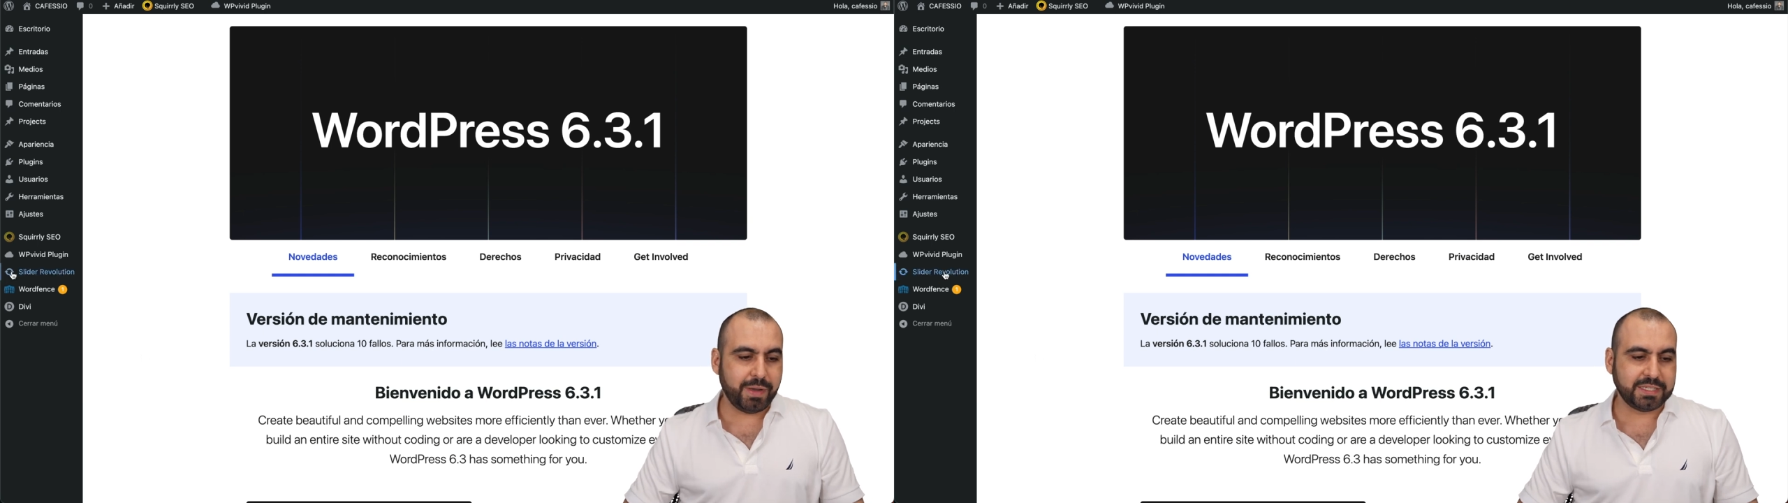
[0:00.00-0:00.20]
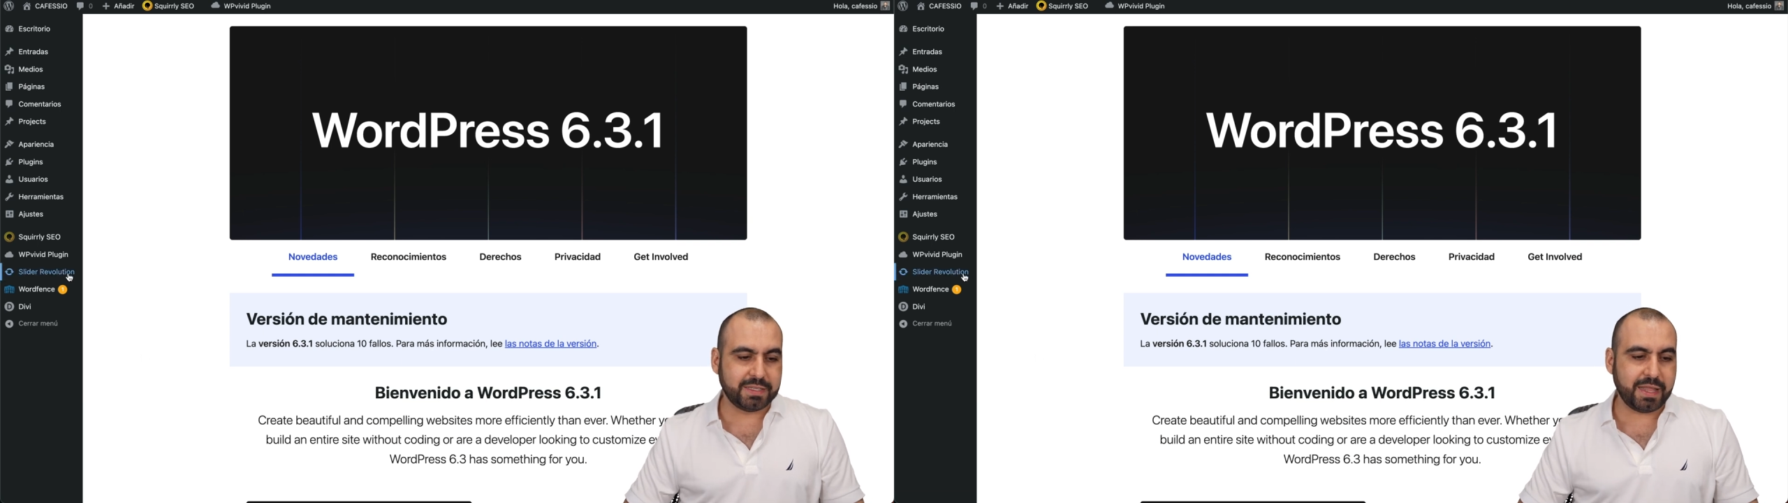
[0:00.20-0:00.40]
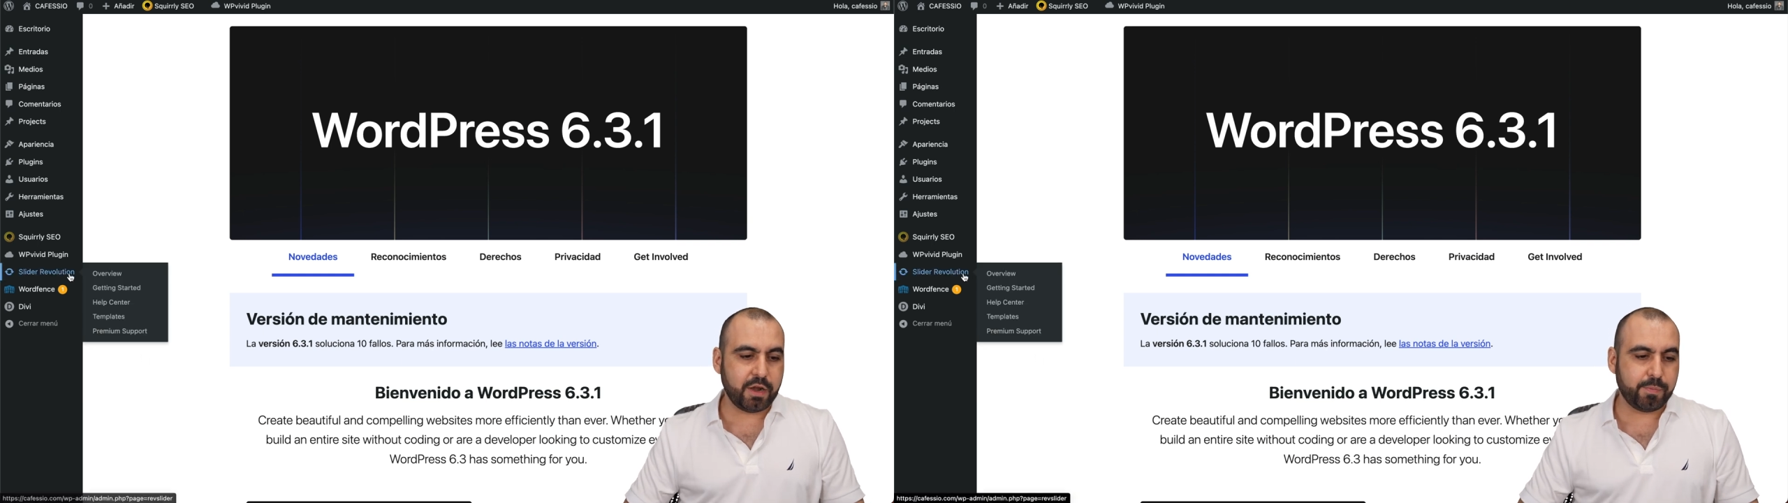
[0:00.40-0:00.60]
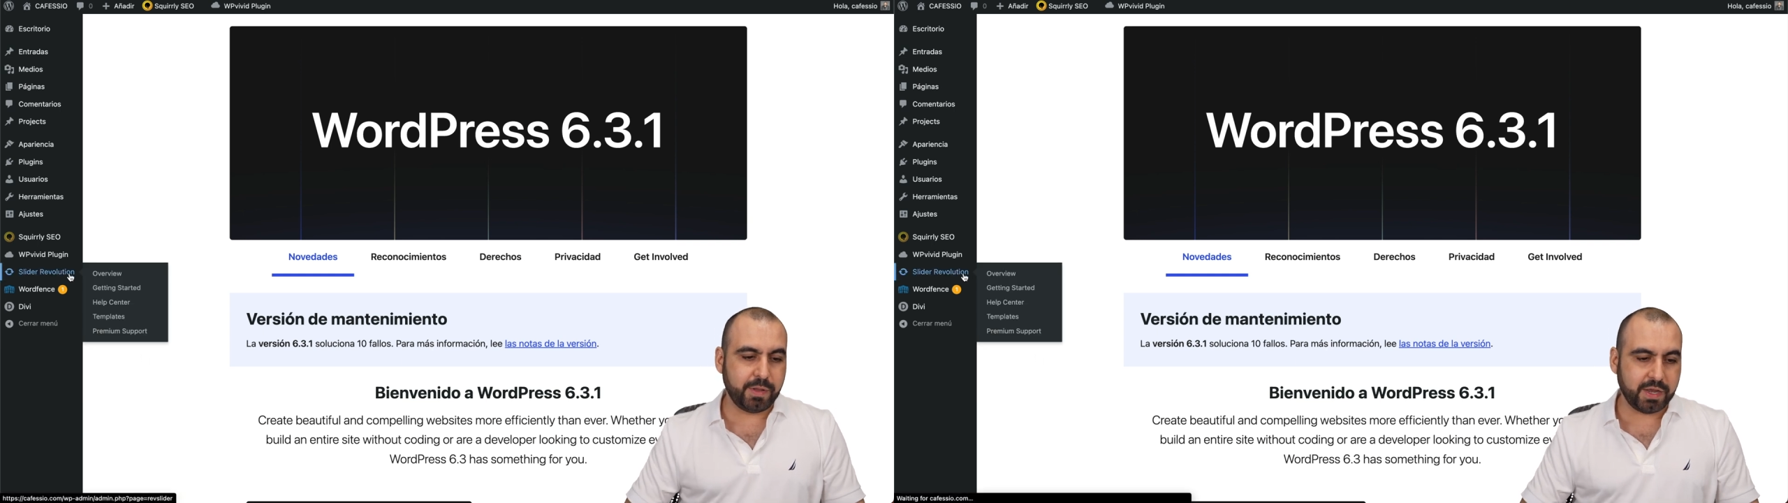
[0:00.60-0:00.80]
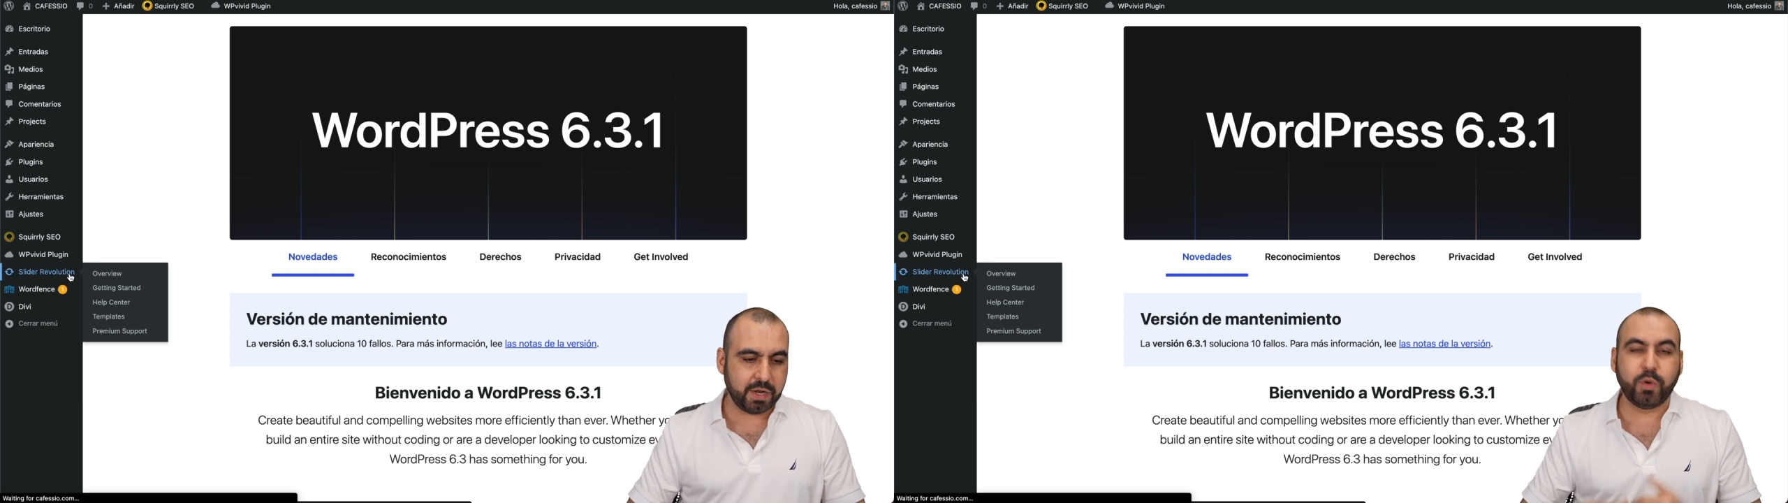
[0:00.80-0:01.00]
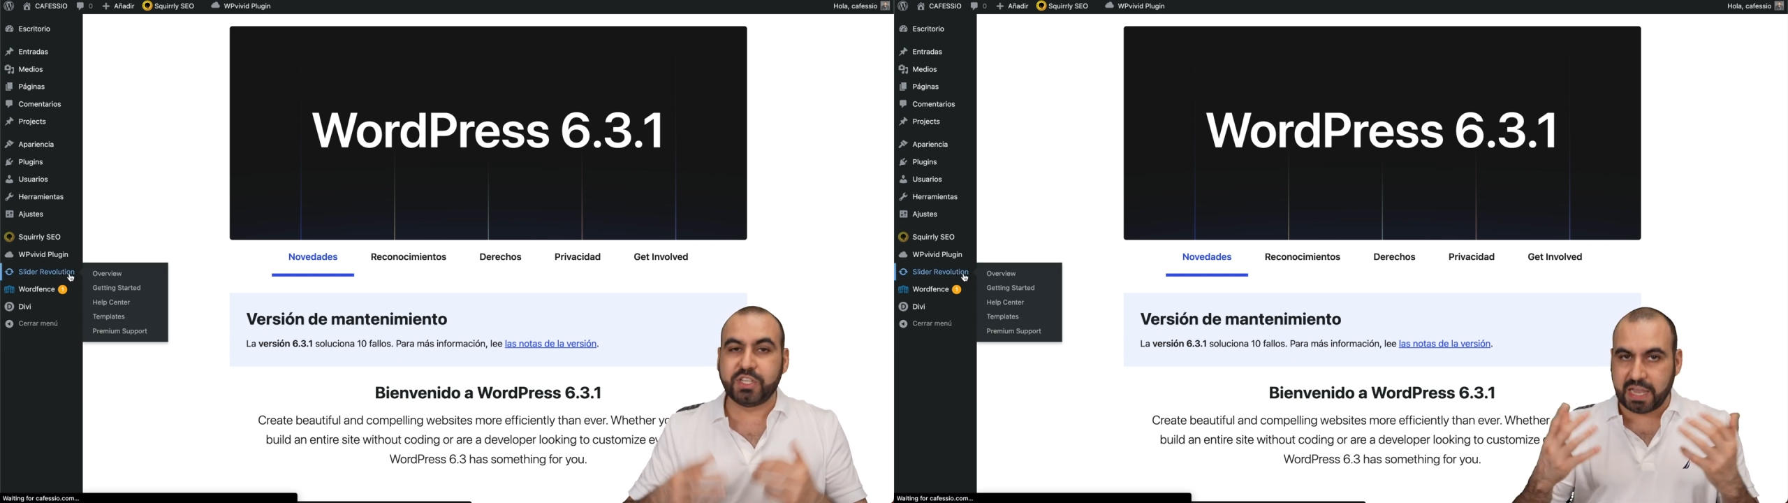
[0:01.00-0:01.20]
my slider plugin, which